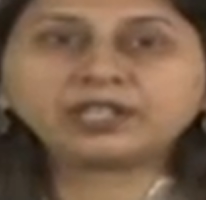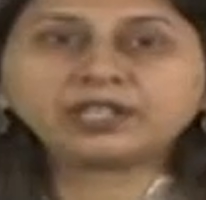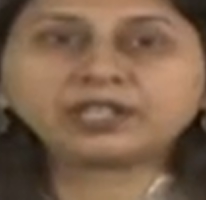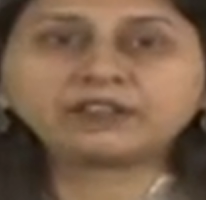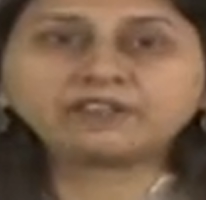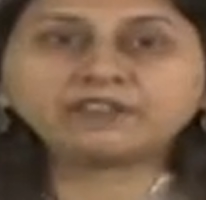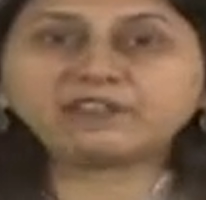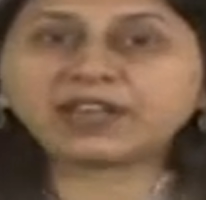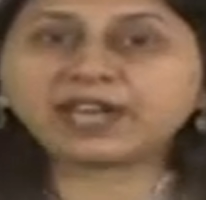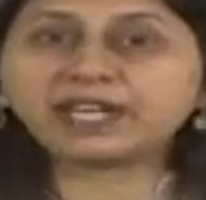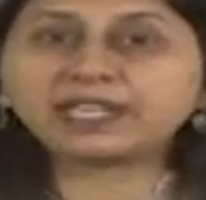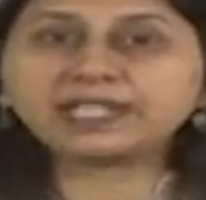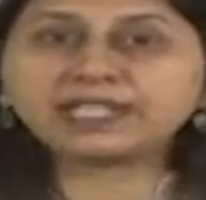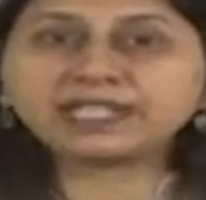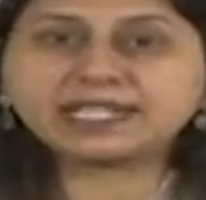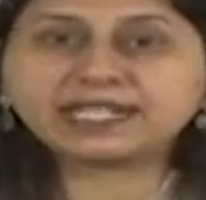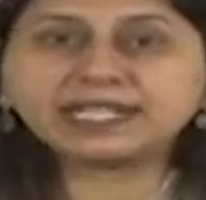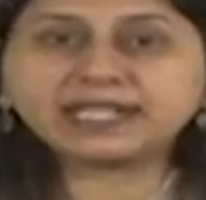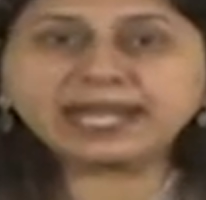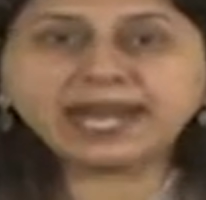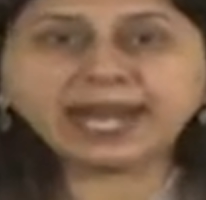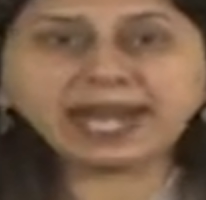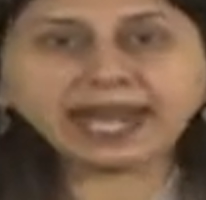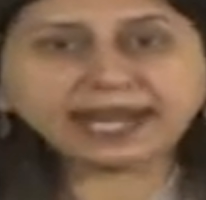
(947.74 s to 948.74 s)
where
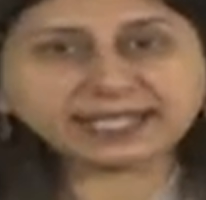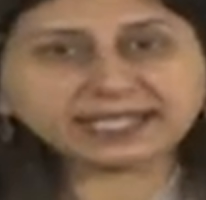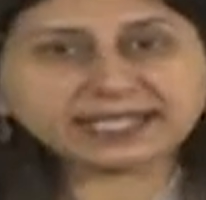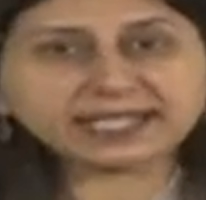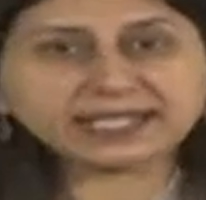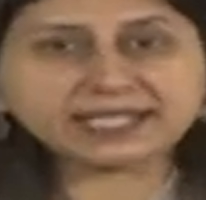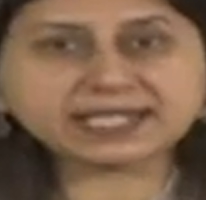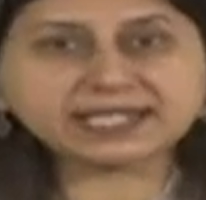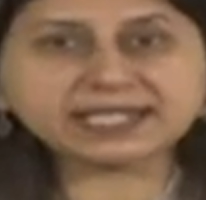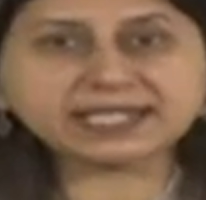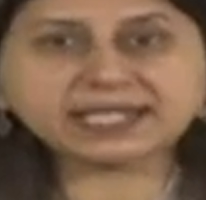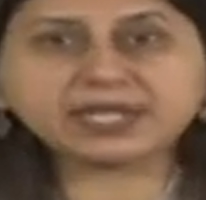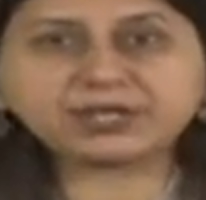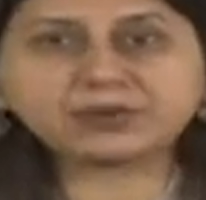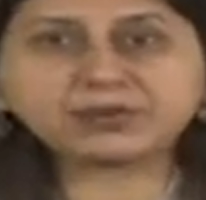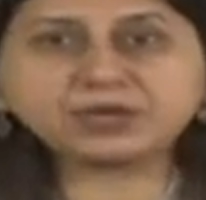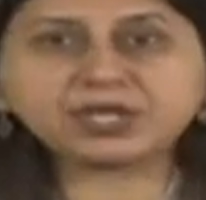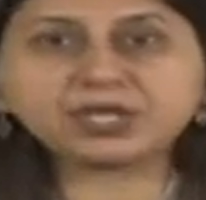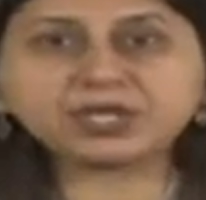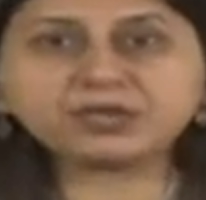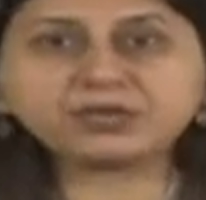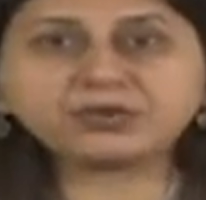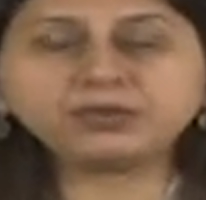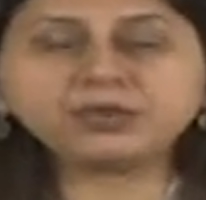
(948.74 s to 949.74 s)
dx is
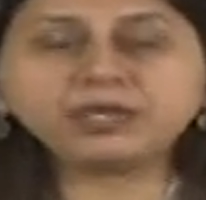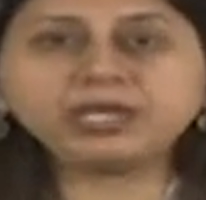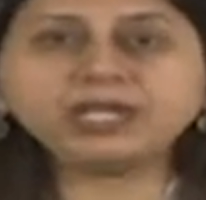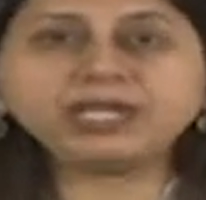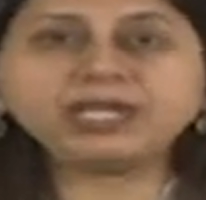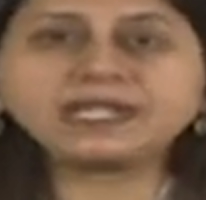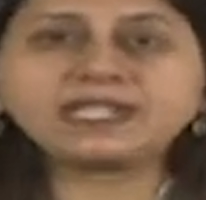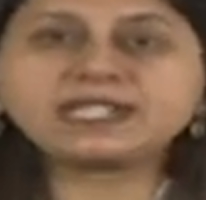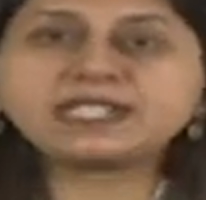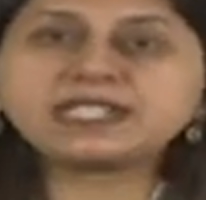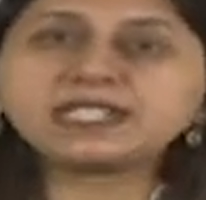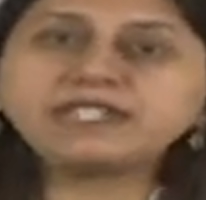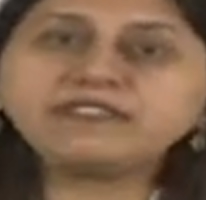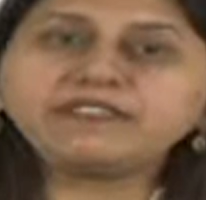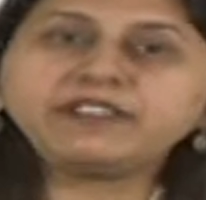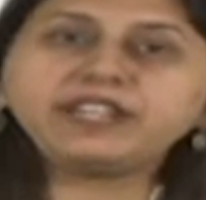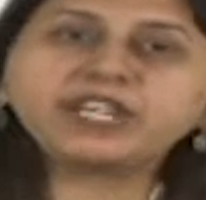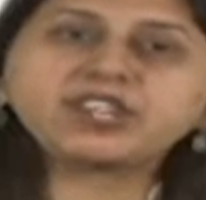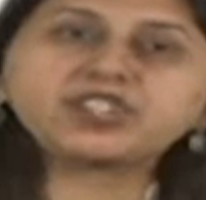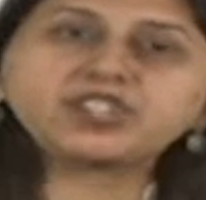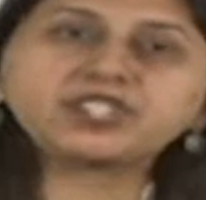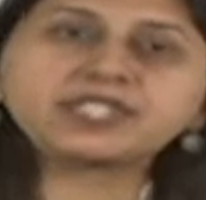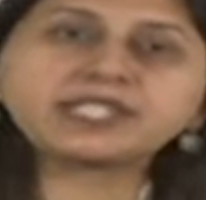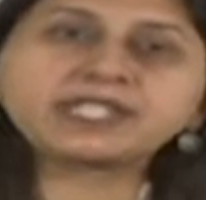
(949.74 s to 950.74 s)
equal to
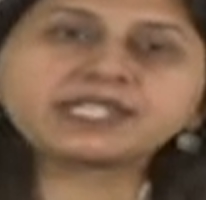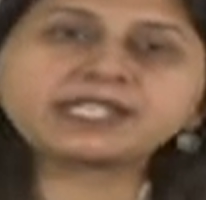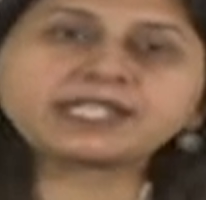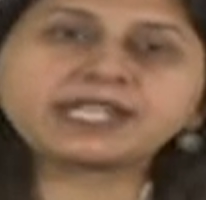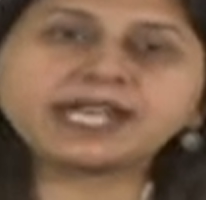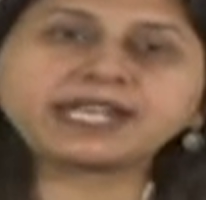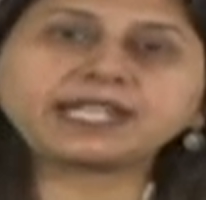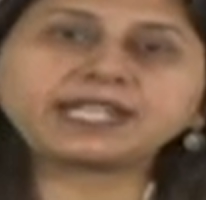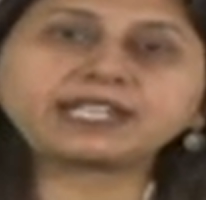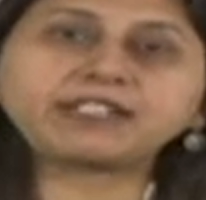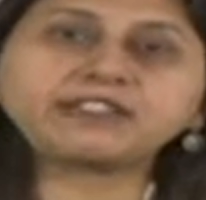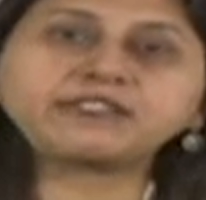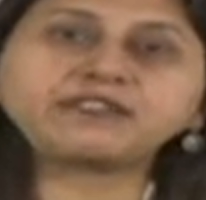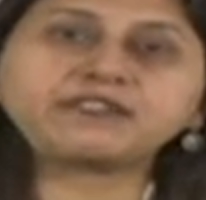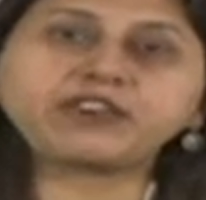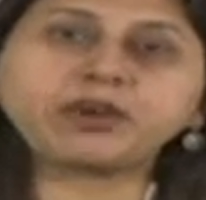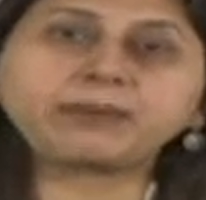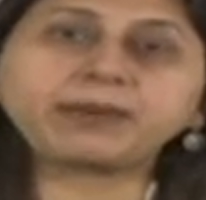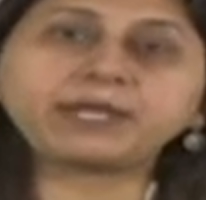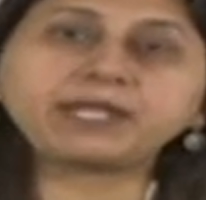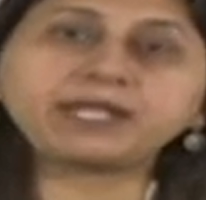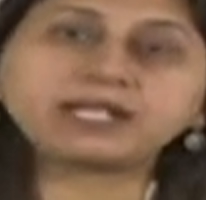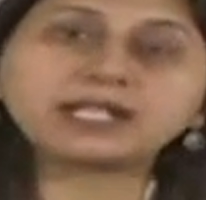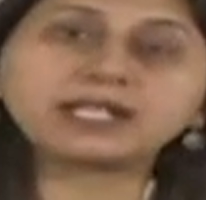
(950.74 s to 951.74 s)
deviations taken
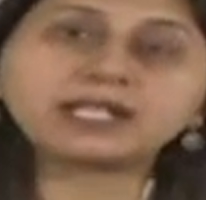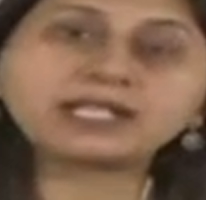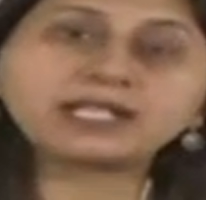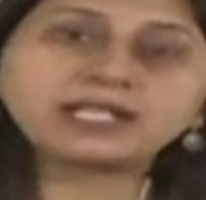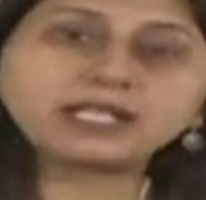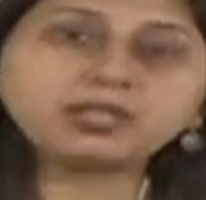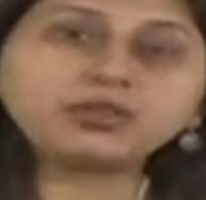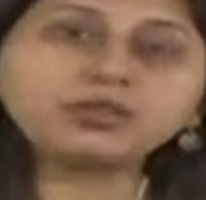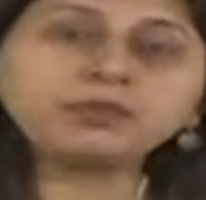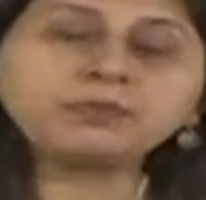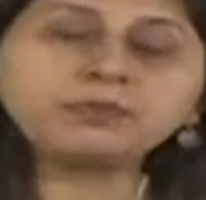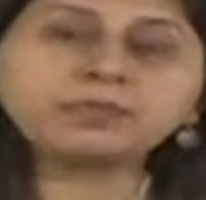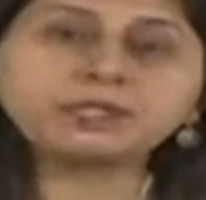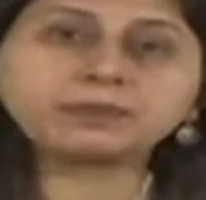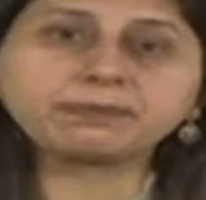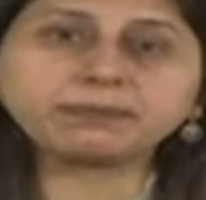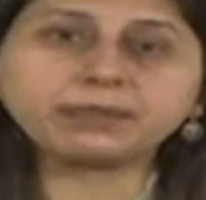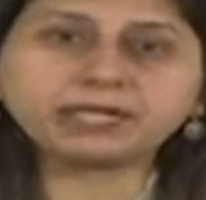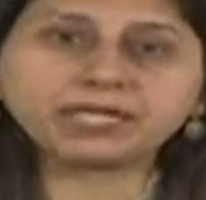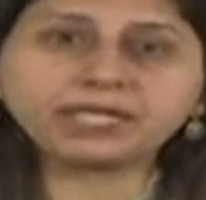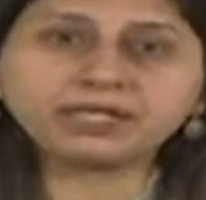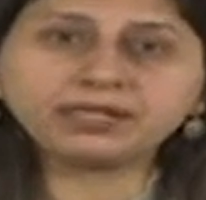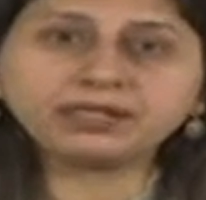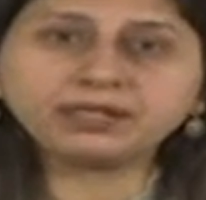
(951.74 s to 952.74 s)
from an assumed
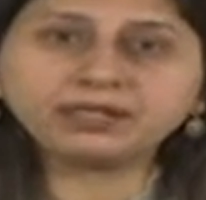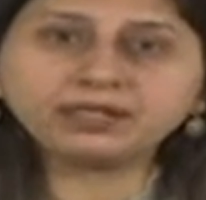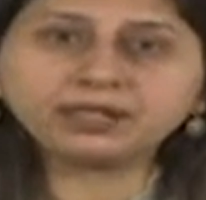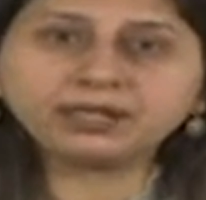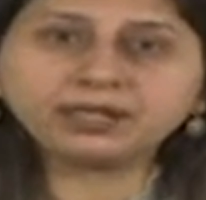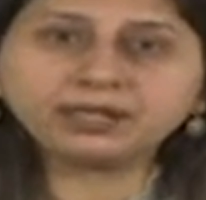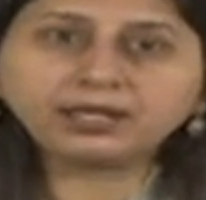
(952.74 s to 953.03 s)
mean.